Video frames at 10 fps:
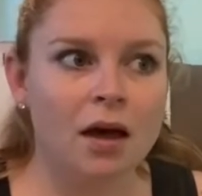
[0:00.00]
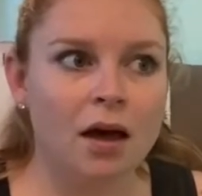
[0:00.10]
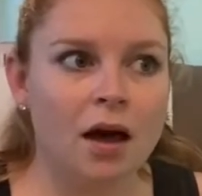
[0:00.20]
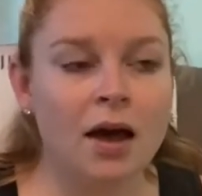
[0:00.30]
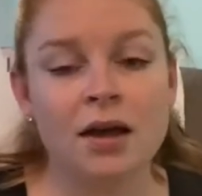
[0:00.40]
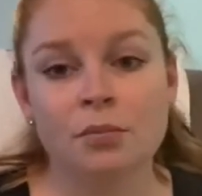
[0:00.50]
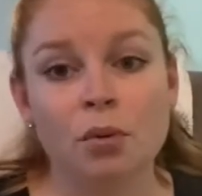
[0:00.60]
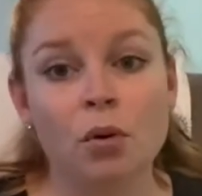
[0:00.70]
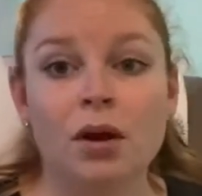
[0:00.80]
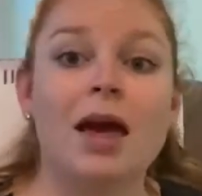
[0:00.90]
I had
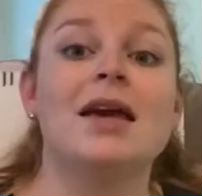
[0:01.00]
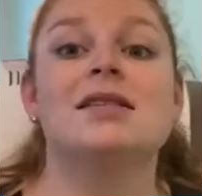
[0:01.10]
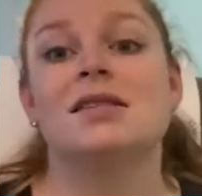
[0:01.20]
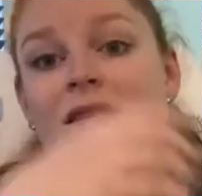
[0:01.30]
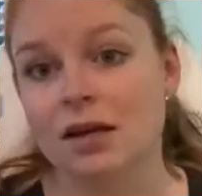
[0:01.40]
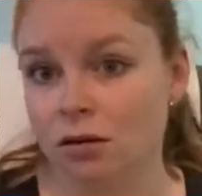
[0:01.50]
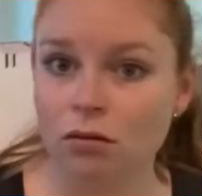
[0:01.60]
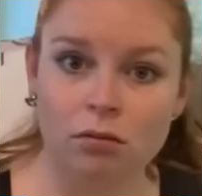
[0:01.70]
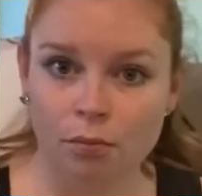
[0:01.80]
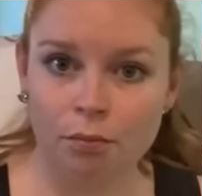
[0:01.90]
bought a
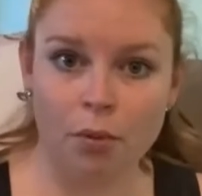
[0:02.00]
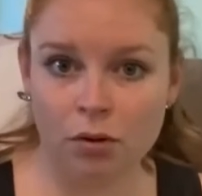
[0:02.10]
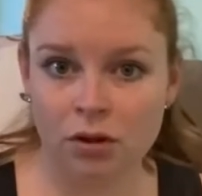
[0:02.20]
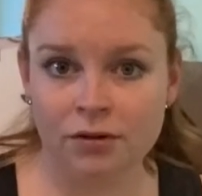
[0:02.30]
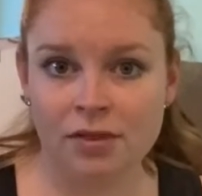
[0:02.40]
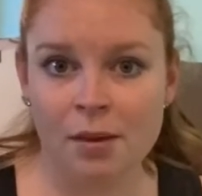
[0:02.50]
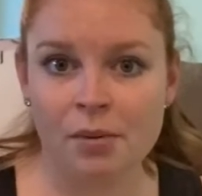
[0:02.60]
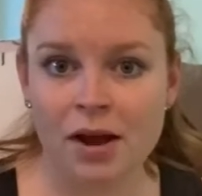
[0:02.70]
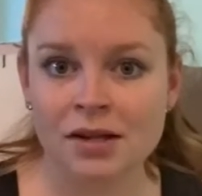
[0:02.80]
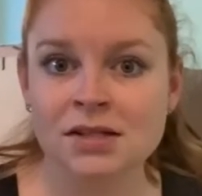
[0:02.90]
single bottle of that
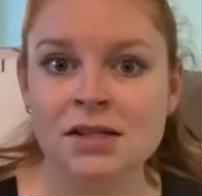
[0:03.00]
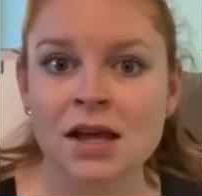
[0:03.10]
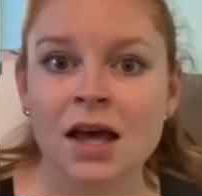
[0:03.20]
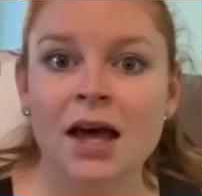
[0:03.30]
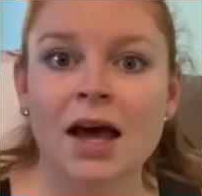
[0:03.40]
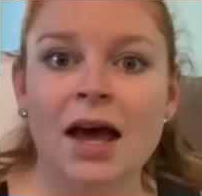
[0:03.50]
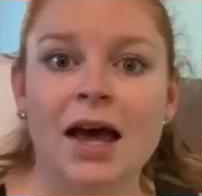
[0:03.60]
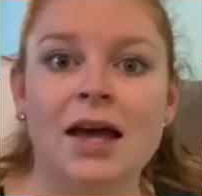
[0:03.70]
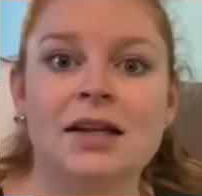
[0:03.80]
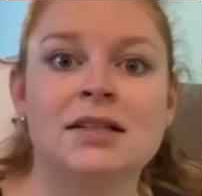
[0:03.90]
brand
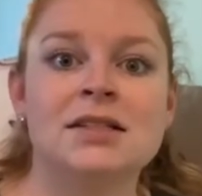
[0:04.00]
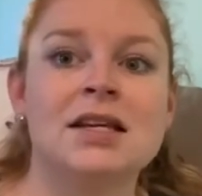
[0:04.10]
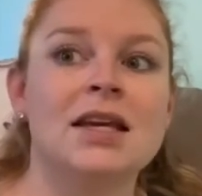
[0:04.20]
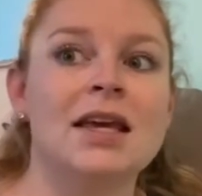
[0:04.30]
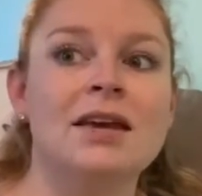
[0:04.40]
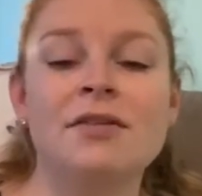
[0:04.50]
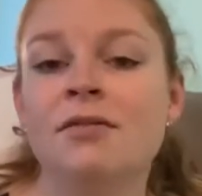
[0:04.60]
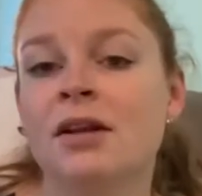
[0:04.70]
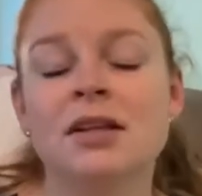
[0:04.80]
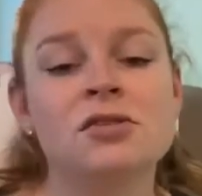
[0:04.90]
and Evie
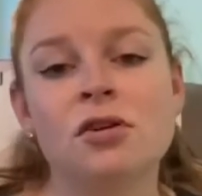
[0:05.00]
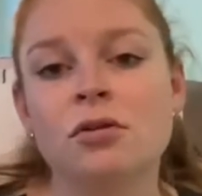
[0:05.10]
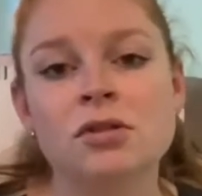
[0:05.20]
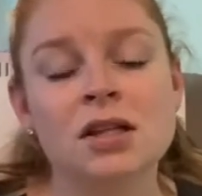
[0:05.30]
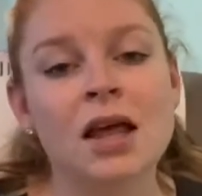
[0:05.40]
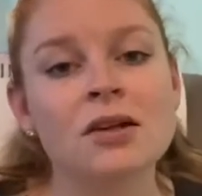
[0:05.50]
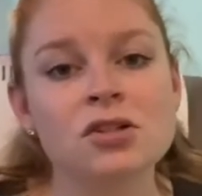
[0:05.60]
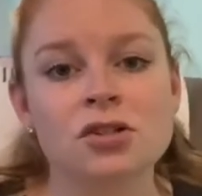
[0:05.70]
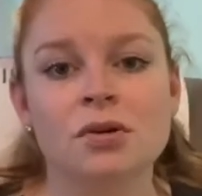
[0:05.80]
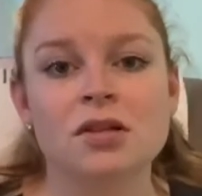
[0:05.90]
really struggles to
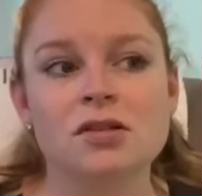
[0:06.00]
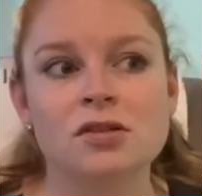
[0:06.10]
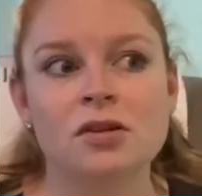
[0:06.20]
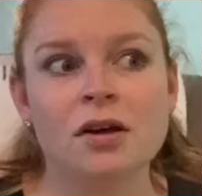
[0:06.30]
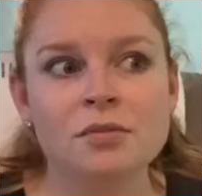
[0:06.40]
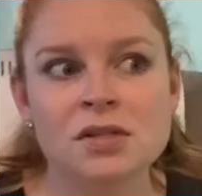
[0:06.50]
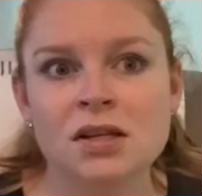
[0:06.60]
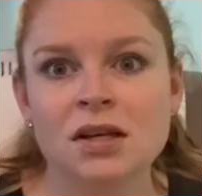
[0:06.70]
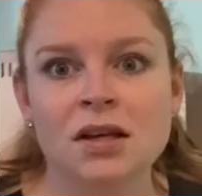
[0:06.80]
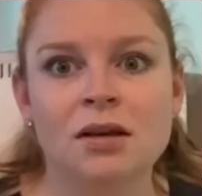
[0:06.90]
latch to it. So now I'm
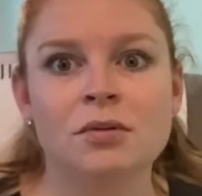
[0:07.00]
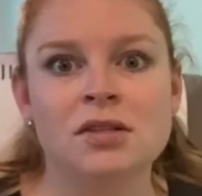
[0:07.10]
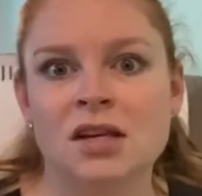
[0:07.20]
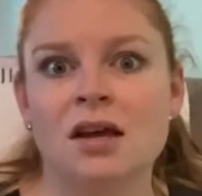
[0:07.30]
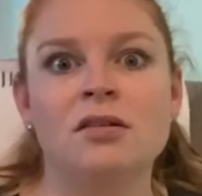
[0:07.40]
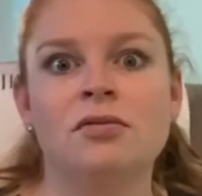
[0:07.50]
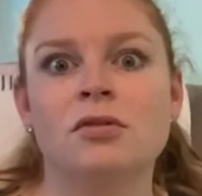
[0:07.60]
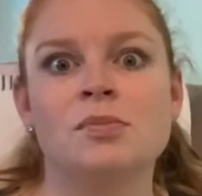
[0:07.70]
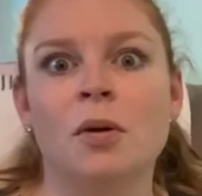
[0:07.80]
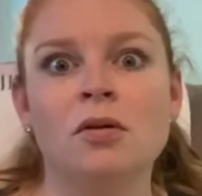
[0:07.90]
sitting here with 10 of
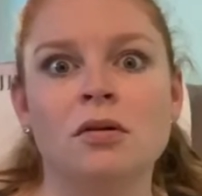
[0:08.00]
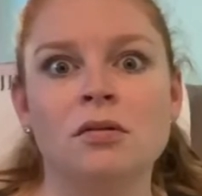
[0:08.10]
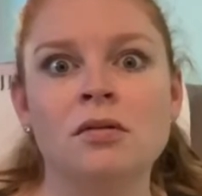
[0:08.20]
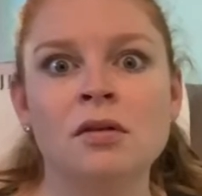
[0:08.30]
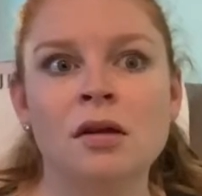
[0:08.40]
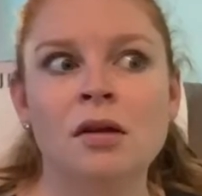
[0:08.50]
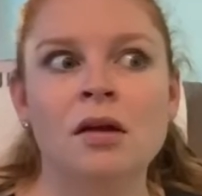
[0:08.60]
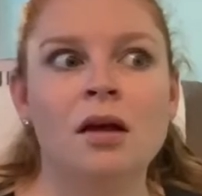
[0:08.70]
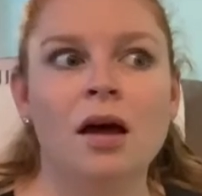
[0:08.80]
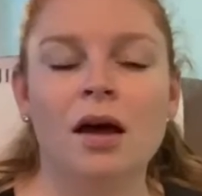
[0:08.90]
those bottles
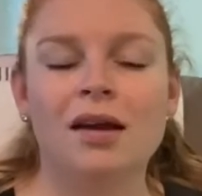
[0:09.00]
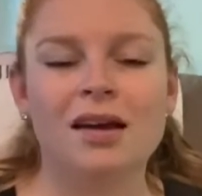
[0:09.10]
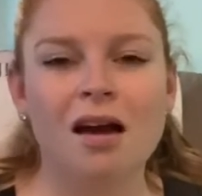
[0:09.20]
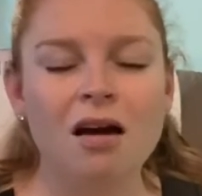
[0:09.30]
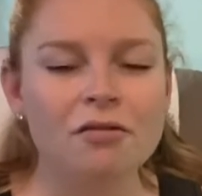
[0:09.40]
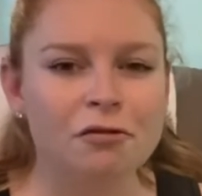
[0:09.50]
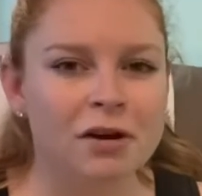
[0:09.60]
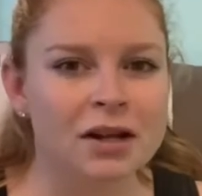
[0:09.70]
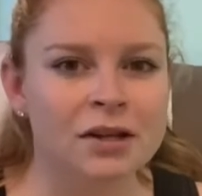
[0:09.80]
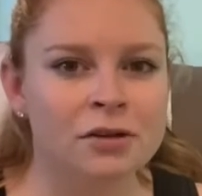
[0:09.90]
and I can't
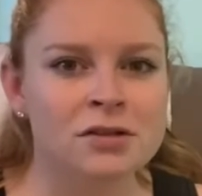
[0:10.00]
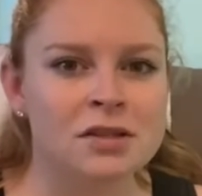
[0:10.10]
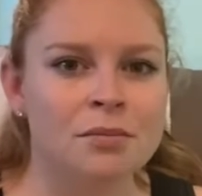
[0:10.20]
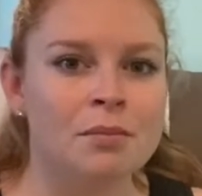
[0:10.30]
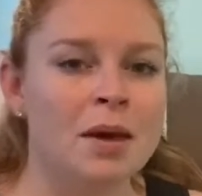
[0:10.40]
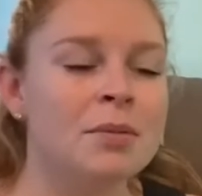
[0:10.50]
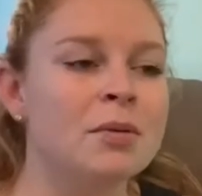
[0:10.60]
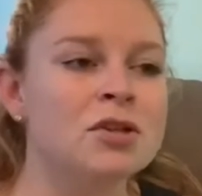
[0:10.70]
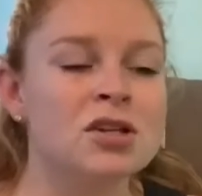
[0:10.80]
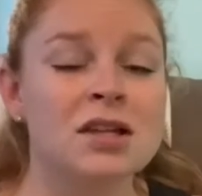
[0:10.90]
really use them. Maybe
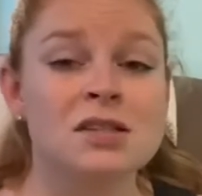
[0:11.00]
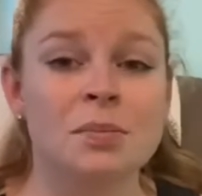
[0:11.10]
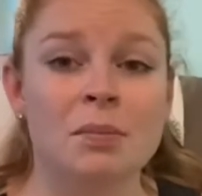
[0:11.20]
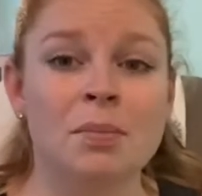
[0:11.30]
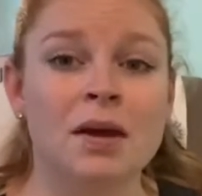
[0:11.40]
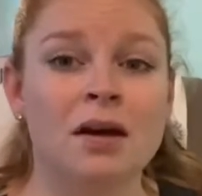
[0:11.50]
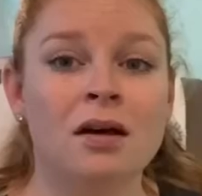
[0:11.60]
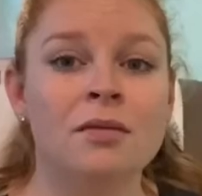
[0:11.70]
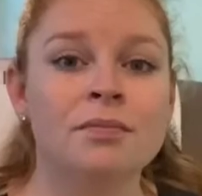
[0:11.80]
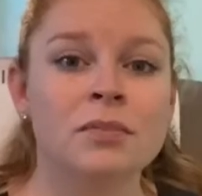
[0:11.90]
when she gets a bit
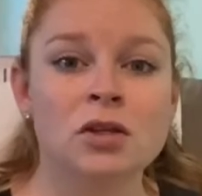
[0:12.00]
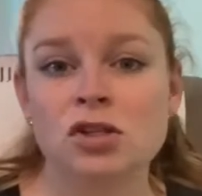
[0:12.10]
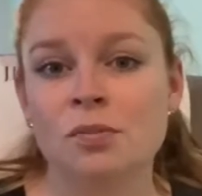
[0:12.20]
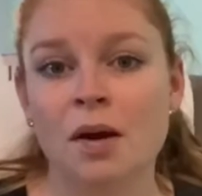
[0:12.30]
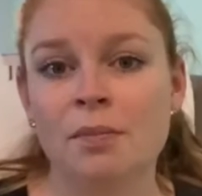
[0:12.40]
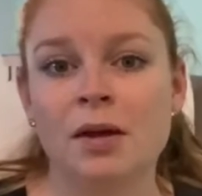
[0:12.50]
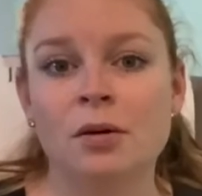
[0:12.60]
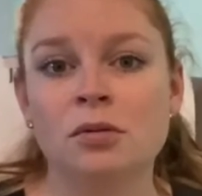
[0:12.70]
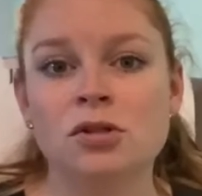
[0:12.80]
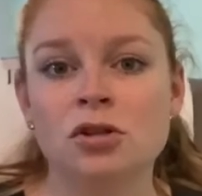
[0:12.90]
bigger, she might be
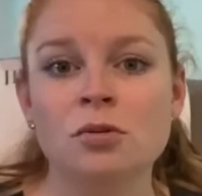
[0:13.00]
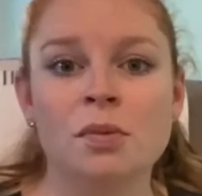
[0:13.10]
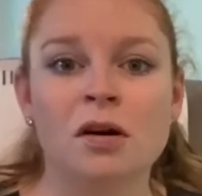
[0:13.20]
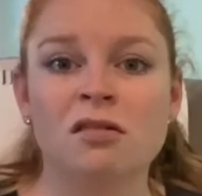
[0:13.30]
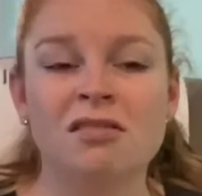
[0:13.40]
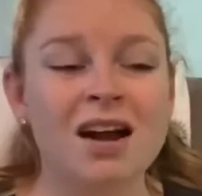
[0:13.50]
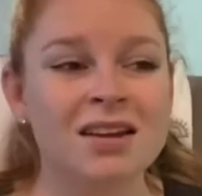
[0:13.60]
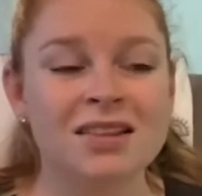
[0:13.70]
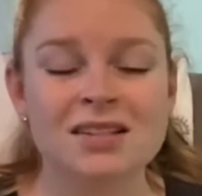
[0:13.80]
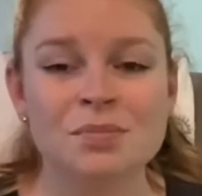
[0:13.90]
able to, but right
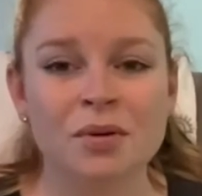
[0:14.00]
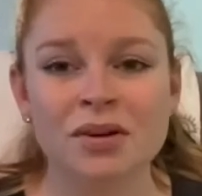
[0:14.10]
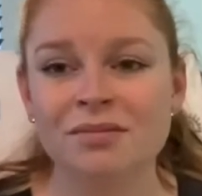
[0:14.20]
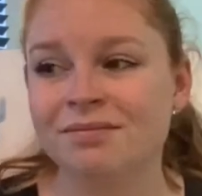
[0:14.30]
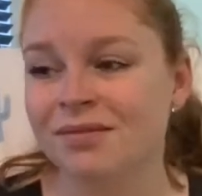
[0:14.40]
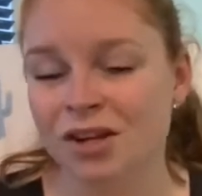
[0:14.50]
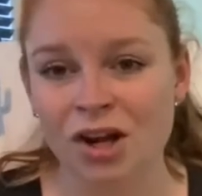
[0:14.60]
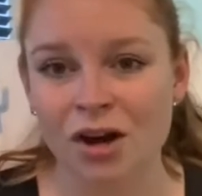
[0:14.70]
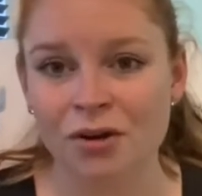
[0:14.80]
at this point, no.